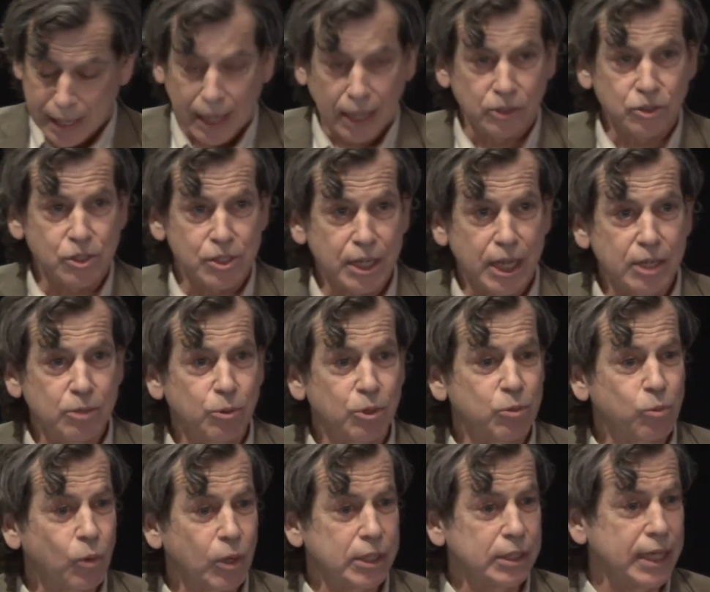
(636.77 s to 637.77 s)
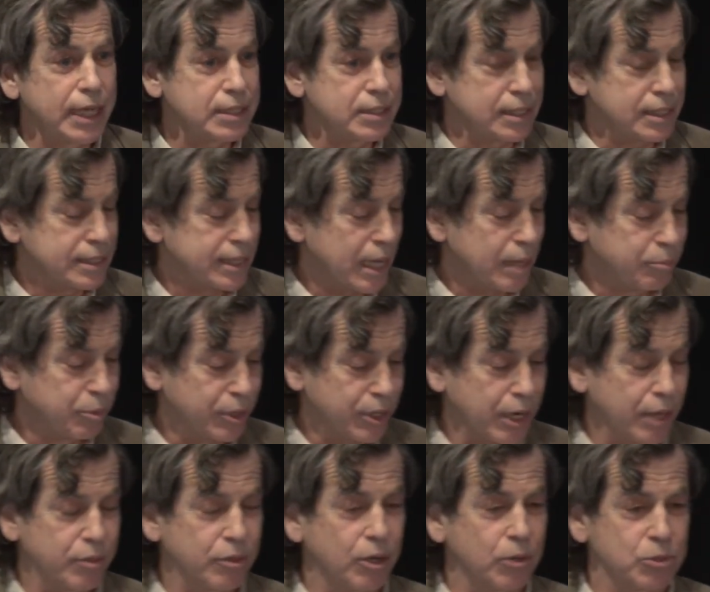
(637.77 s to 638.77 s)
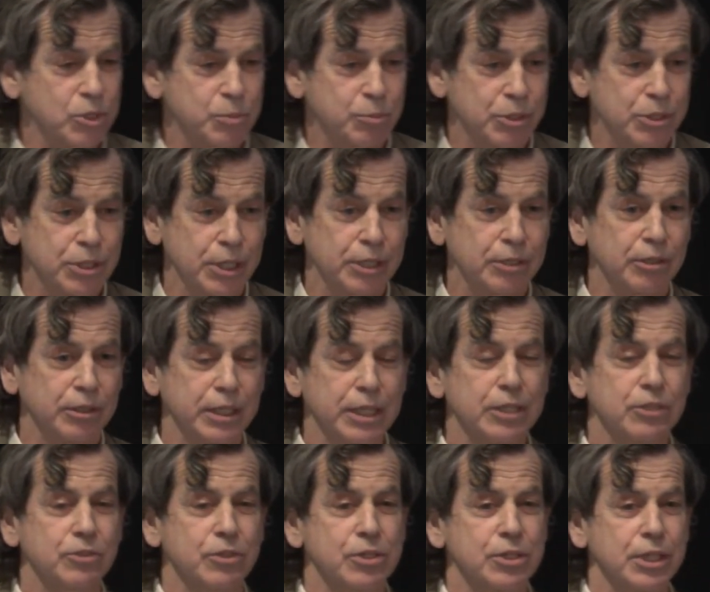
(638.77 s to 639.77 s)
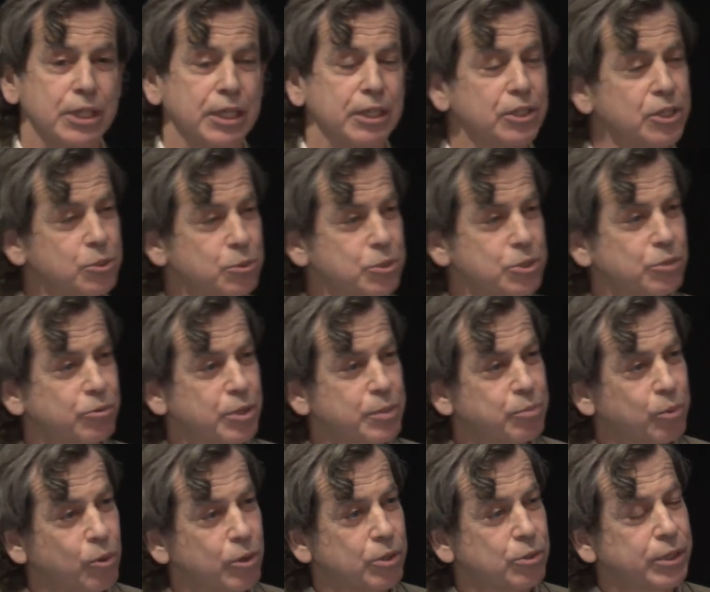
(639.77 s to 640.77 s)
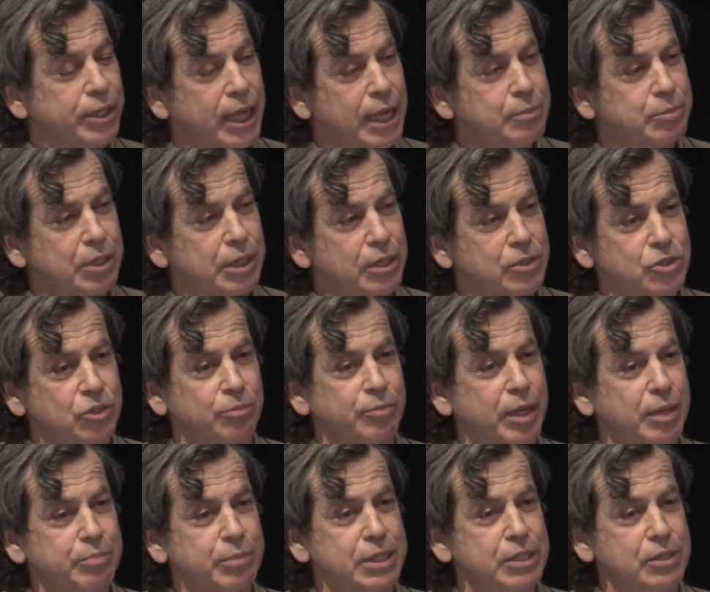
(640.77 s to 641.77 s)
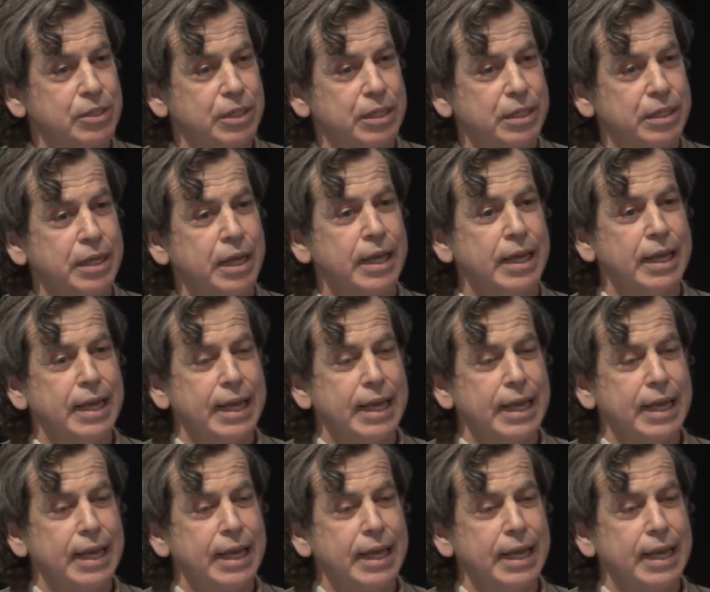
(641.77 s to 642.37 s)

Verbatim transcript: I'll just end with one last example that I thought was particularly interesting. And this was a reporter who came to us from NBC.